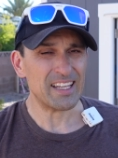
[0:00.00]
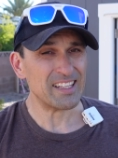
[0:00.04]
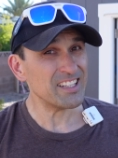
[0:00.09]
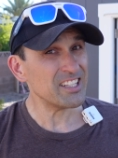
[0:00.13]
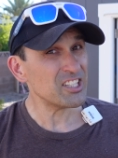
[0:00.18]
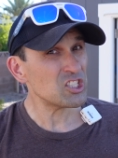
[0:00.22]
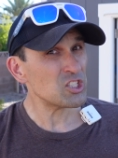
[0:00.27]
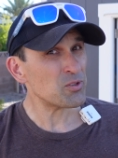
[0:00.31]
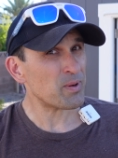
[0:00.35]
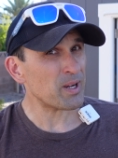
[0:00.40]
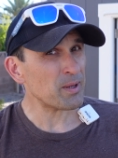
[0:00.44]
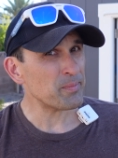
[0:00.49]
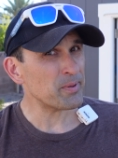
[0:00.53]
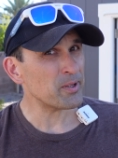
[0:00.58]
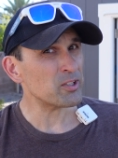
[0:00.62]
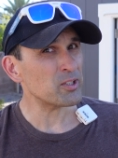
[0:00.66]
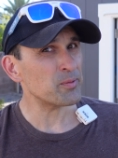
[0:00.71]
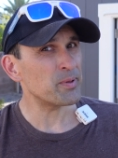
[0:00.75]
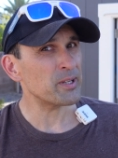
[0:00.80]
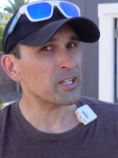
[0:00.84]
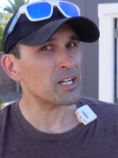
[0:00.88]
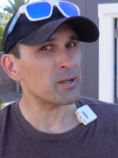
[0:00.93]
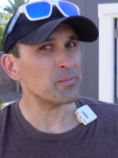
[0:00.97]
at least you might be able
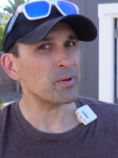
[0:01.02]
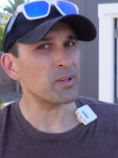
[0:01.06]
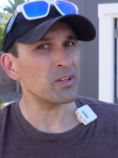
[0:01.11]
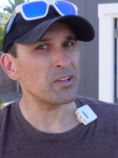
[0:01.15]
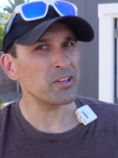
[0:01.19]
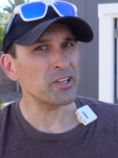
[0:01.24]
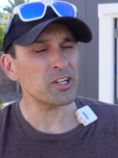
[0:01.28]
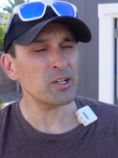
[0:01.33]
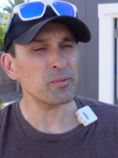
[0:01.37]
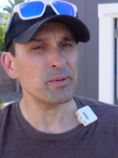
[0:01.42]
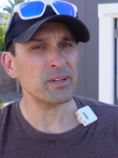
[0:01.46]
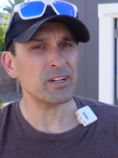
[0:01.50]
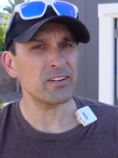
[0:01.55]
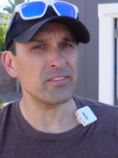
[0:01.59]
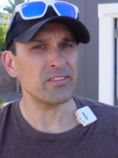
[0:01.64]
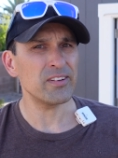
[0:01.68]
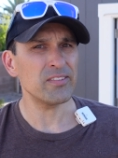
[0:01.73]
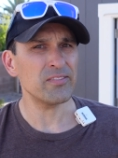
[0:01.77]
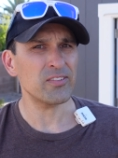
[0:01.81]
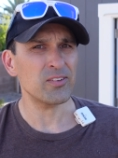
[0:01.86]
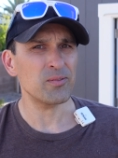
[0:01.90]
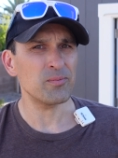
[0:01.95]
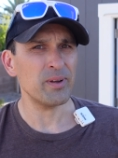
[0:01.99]
to pick up a little bit of
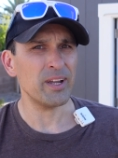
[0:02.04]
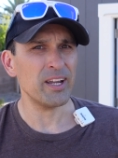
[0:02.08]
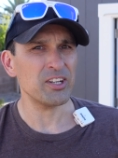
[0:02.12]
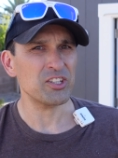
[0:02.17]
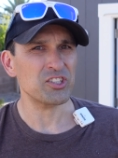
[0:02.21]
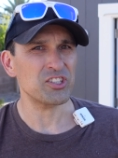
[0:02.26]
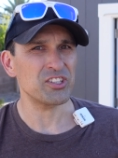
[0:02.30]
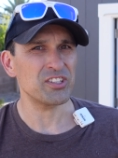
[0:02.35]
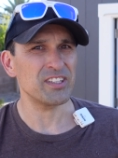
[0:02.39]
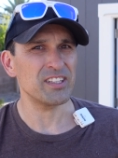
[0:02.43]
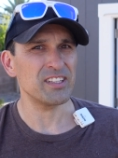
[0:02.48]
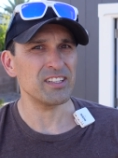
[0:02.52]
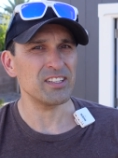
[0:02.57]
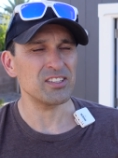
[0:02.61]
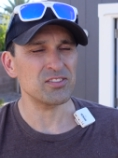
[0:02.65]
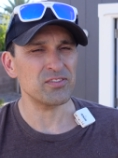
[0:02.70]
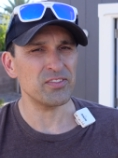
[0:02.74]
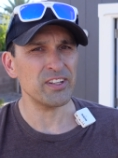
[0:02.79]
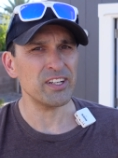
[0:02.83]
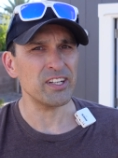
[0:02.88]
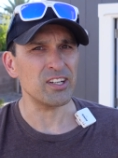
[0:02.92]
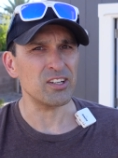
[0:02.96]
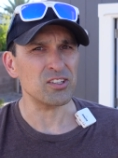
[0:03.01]
information in these
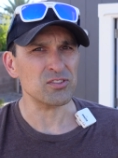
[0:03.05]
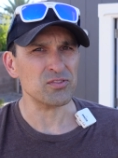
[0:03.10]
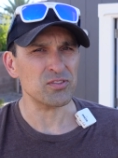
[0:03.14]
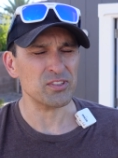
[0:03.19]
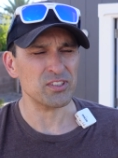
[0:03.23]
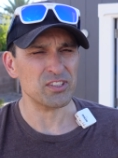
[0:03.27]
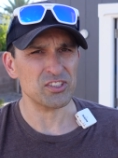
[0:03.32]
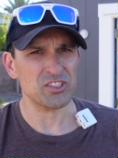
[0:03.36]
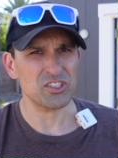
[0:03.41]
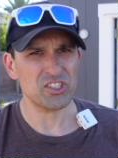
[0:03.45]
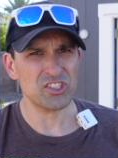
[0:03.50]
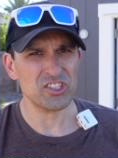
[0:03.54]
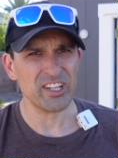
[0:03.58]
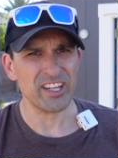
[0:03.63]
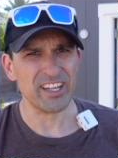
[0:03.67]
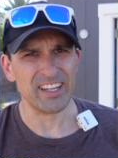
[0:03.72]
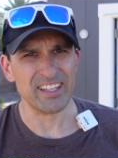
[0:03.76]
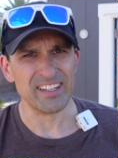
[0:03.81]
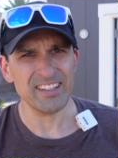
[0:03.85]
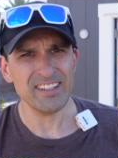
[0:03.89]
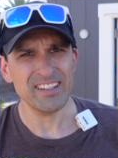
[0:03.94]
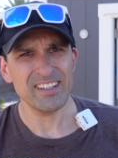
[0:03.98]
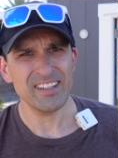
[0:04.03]
videos for this
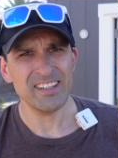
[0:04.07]
shed,